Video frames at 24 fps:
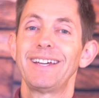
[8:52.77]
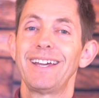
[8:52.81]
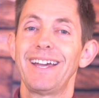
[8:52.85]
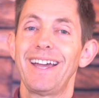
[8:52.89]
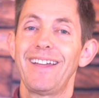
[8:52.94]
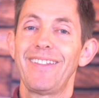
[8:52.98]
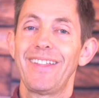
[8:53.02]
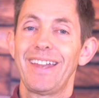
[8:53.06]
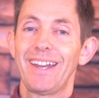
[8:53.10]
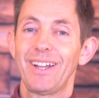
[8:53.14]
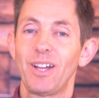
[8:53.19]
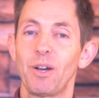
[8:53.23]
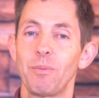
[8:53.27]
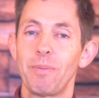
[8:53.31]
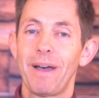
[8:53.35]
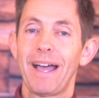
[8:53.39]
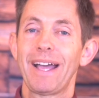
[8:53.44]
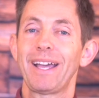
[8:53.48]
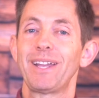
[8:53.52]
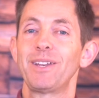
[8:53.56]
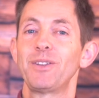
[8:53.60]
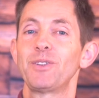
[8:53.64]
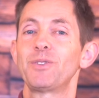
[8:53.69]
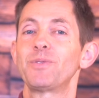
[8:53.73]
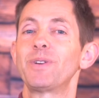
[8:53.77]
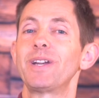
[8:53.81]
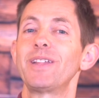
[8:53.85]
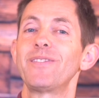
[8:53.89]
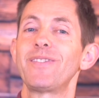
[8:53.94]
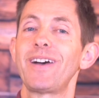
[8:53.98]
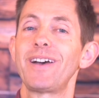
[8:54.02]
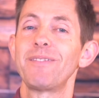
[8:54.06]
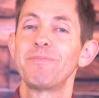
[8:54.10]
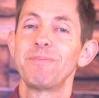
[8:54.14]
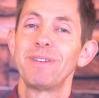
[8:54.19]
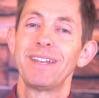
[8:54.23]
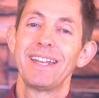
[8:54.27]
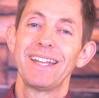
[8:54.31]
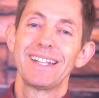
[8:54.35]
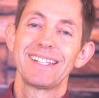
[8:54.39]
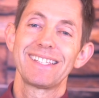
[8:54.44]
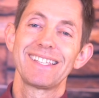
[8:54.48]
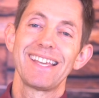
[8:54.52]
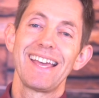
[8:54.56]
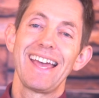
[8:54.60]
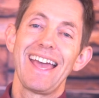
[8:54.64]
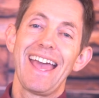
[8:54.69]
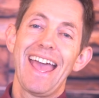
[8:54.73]
And then I go back and do 25
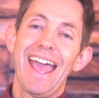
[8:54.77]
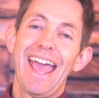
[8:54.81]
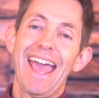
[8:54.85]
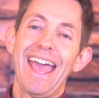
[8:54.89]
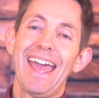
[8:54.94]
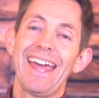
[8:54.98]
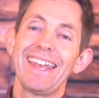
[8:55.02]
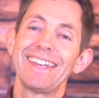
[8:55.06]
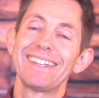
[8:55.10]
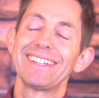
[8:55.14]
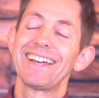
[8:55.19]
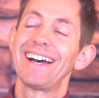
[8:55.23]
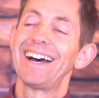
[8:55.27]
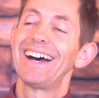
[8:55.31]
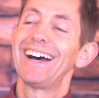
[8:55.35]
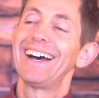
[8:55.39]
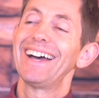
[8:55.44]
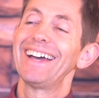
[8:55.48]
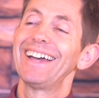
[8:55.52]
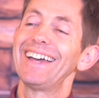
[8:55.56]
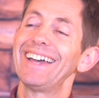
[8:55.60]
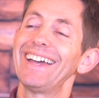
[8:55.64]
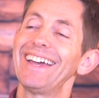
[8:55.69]
minutes. And I